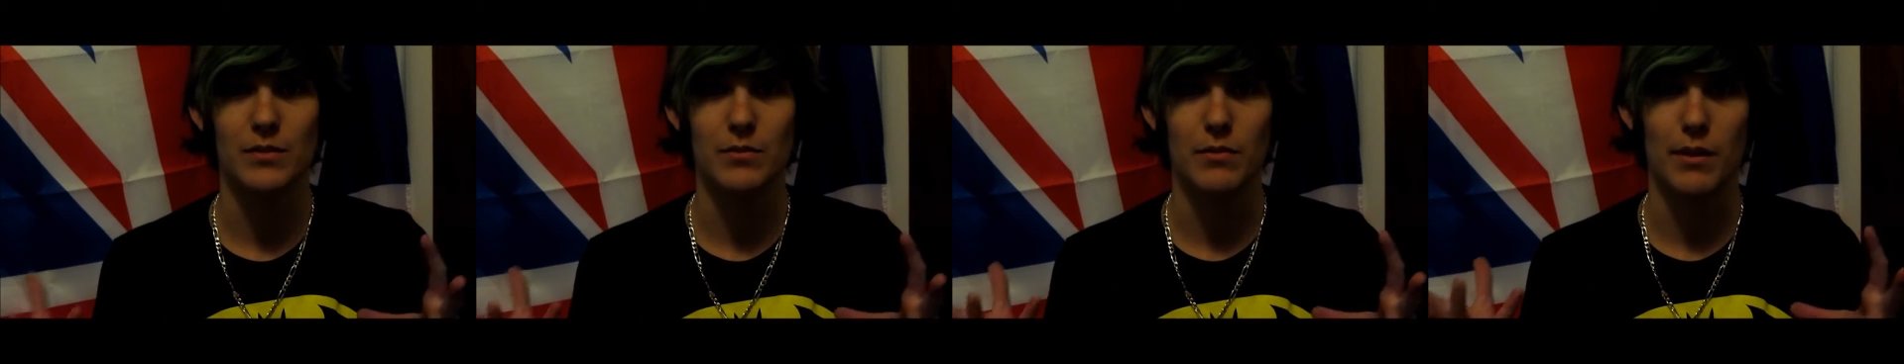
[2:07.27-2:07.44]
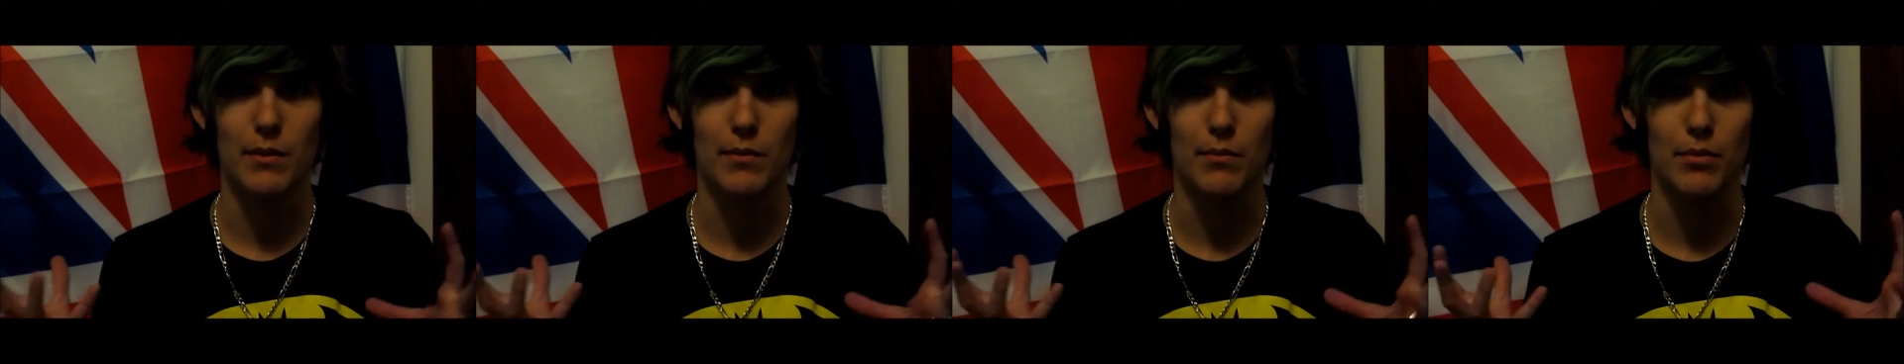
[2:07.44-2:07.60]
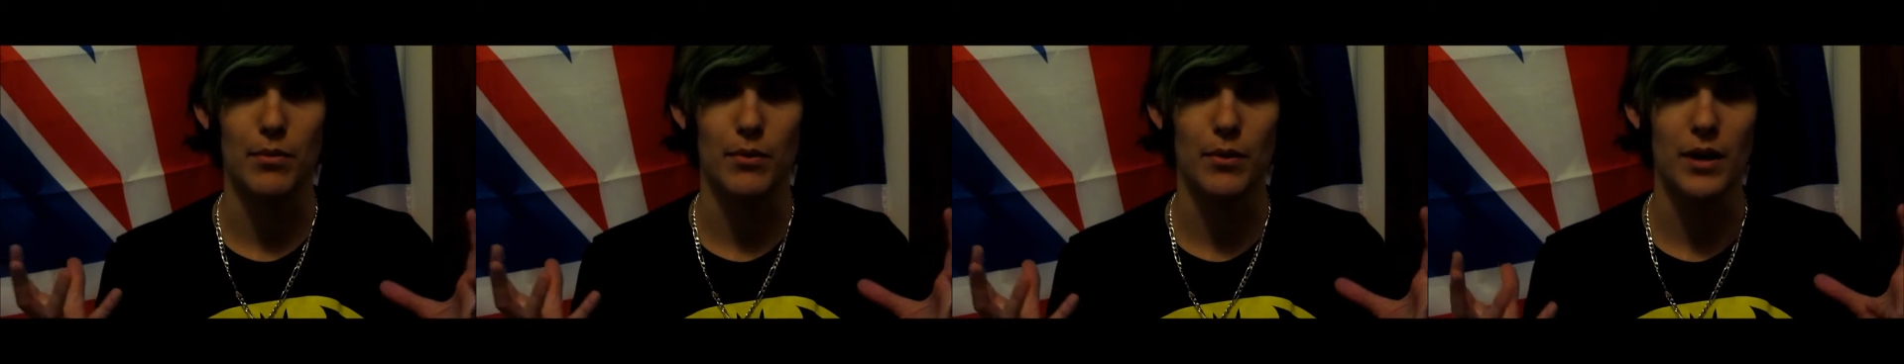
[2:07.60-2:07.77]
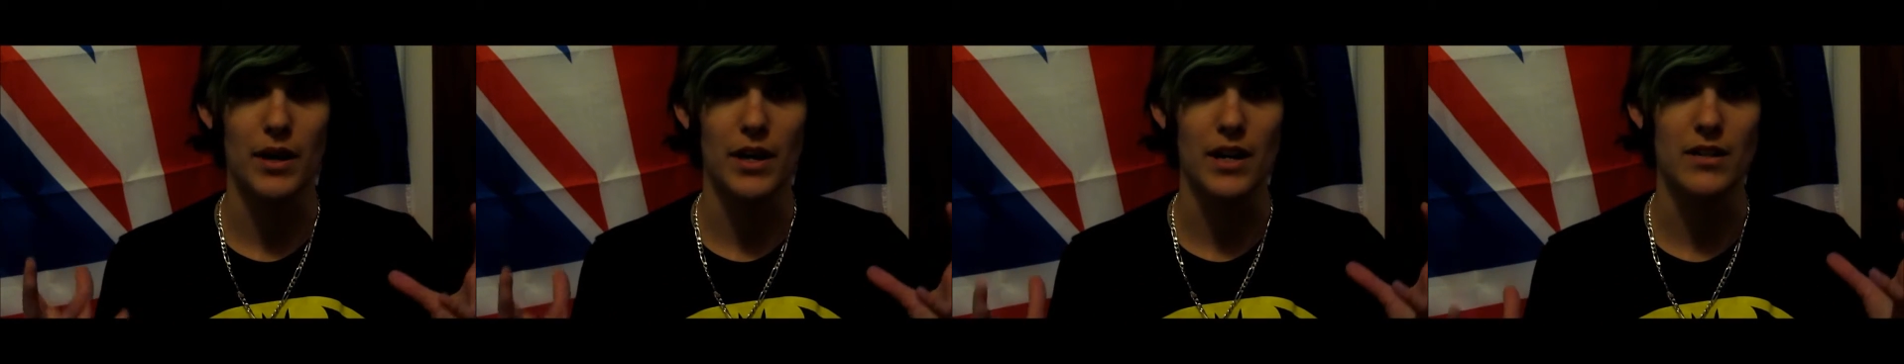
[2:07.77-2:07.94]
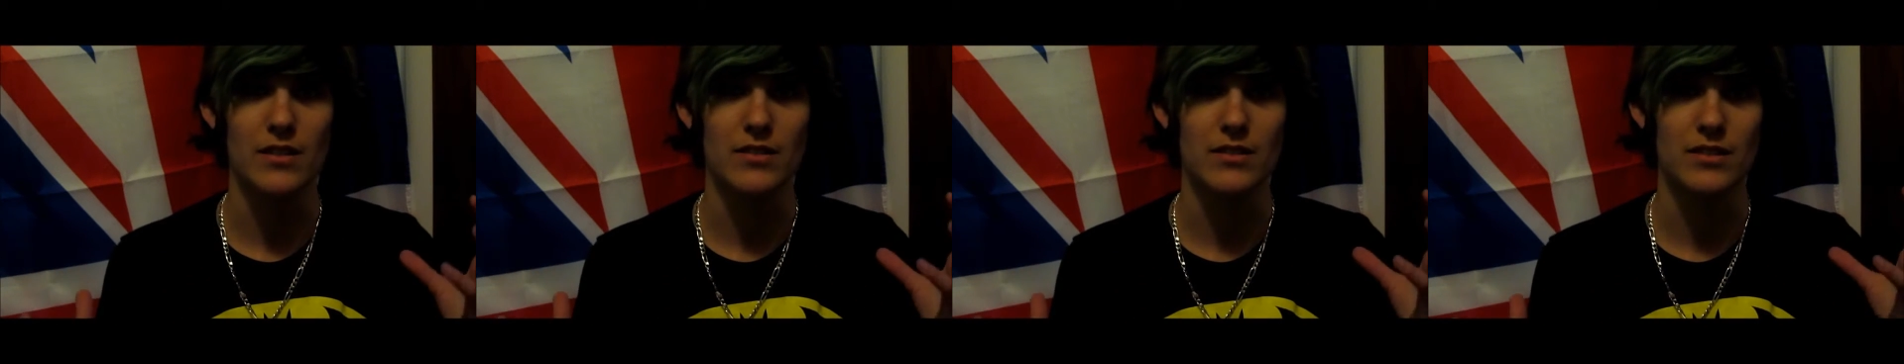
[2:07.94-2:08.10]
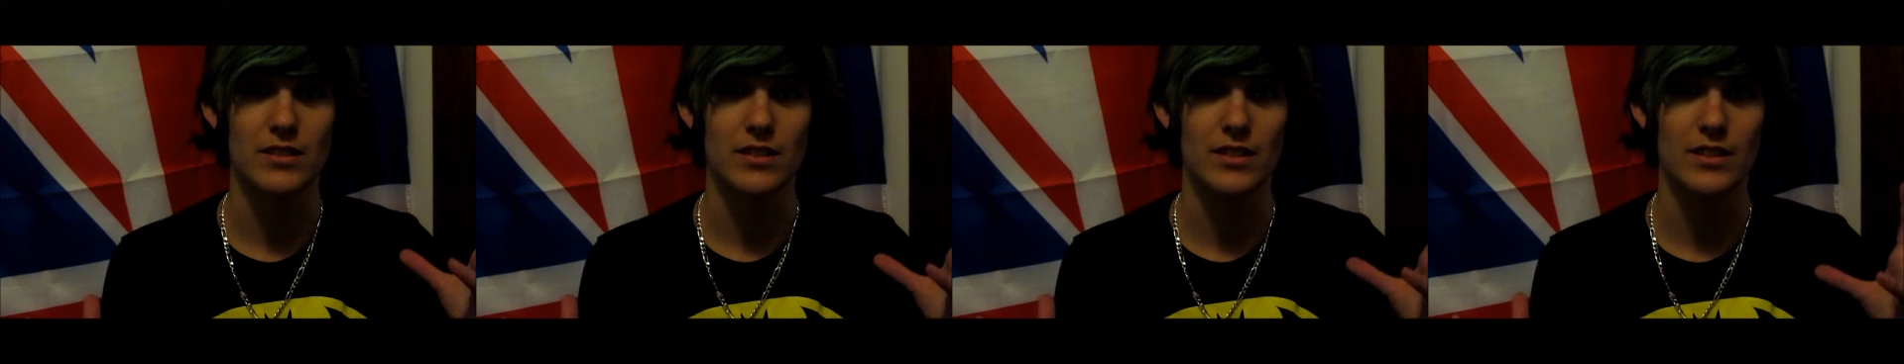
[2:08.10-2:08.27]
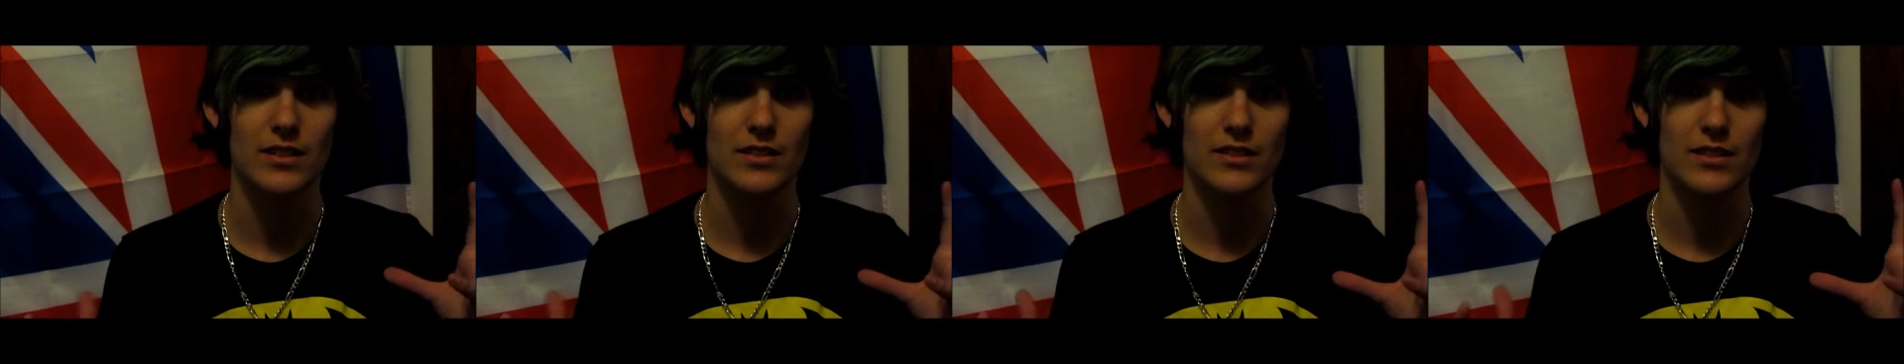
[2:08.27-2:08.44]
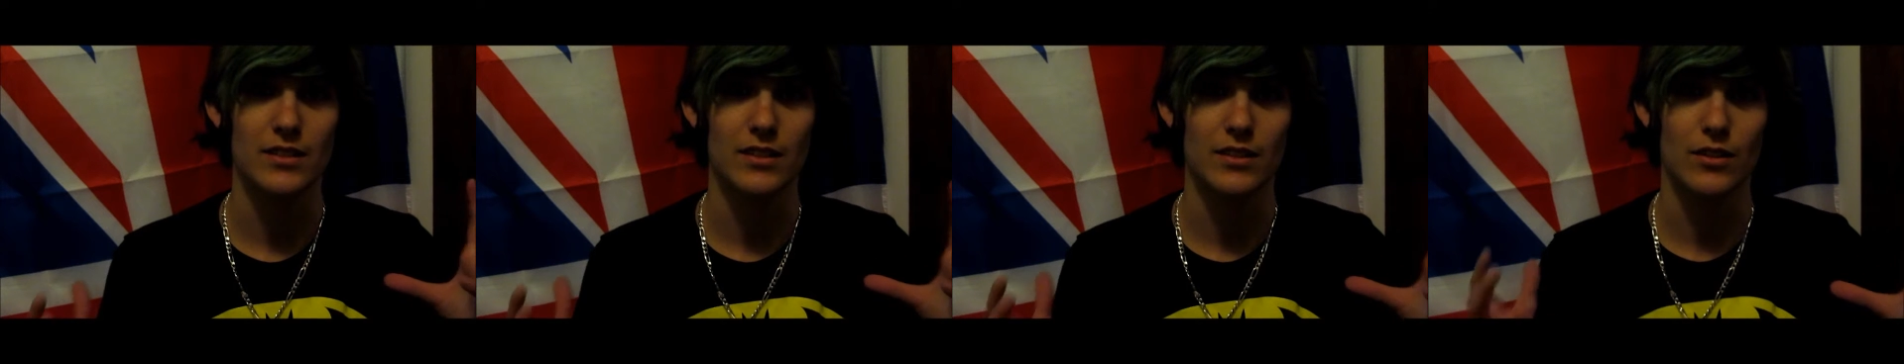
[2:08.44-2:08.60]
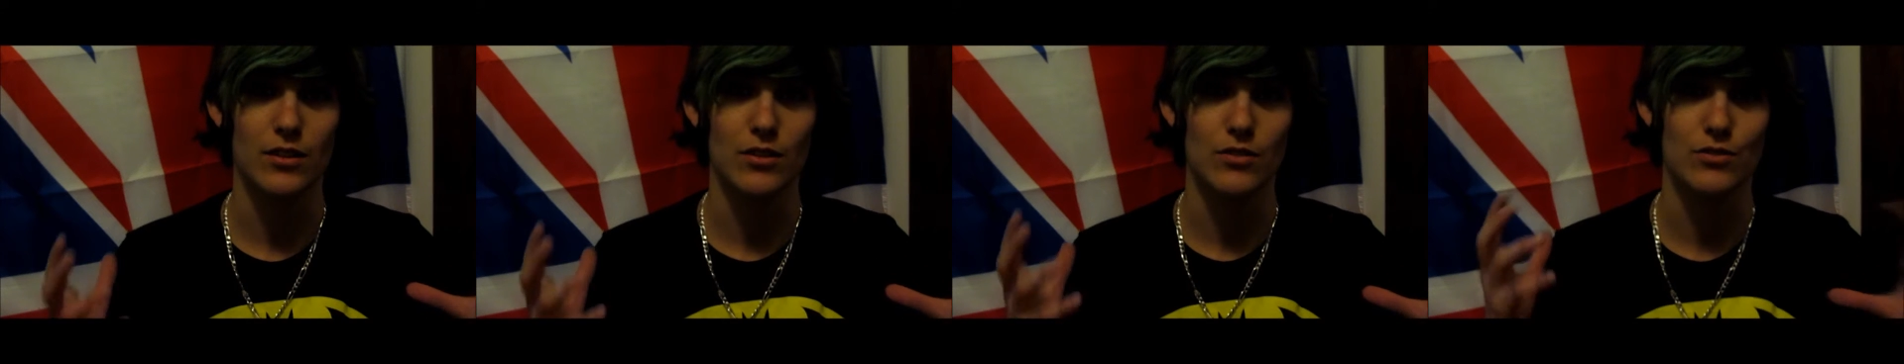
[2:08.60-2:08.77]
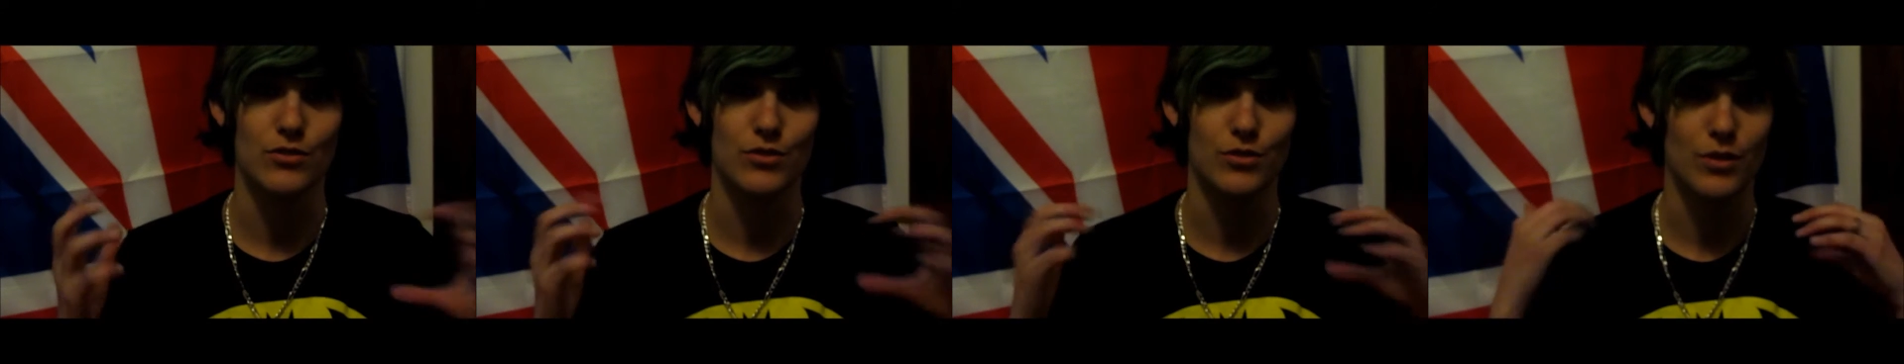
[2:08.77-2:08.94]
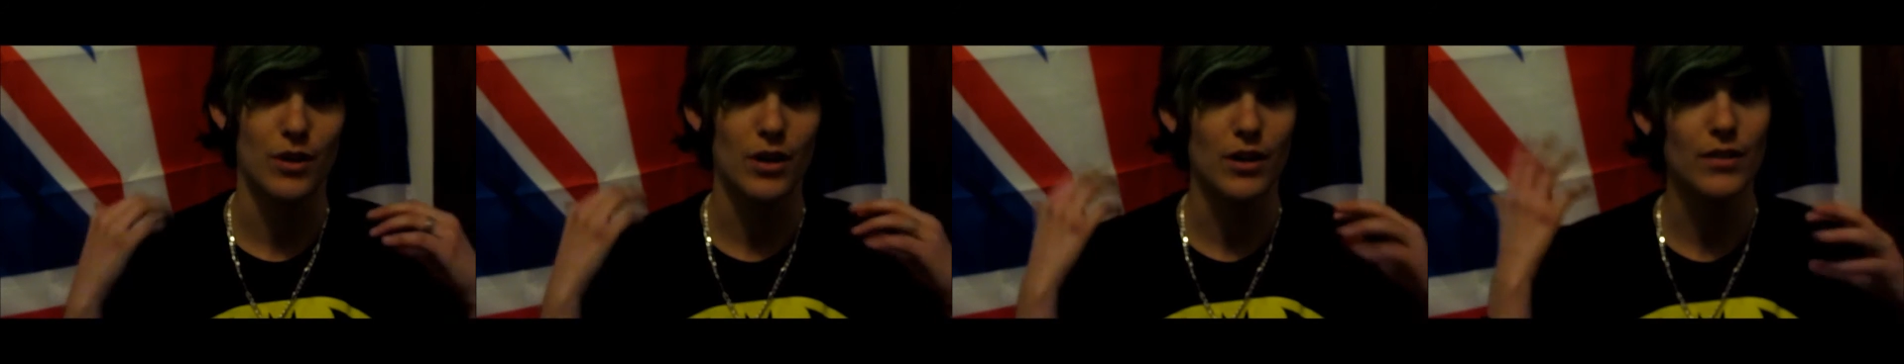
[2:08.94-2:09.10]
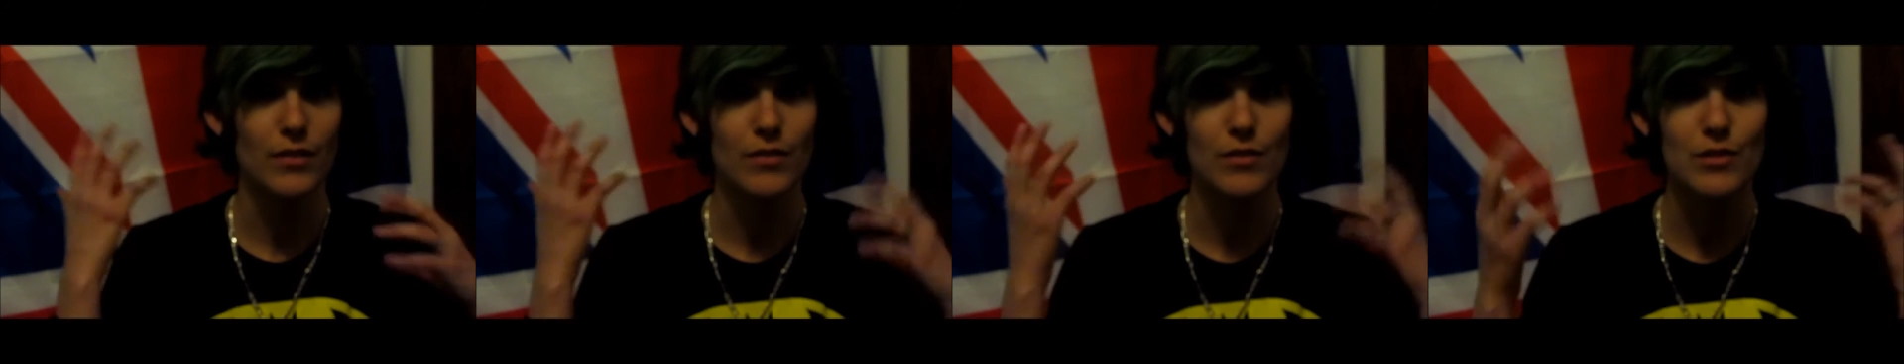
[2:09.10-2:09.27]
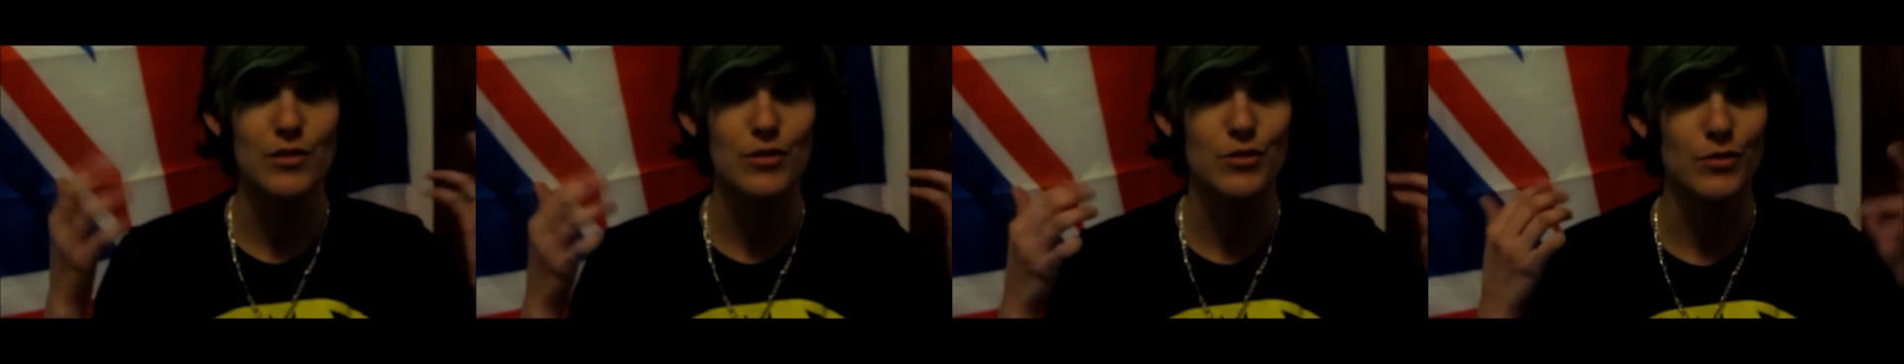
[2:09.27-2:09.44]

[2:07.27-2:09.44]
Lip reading: my brain sits and goes through all of these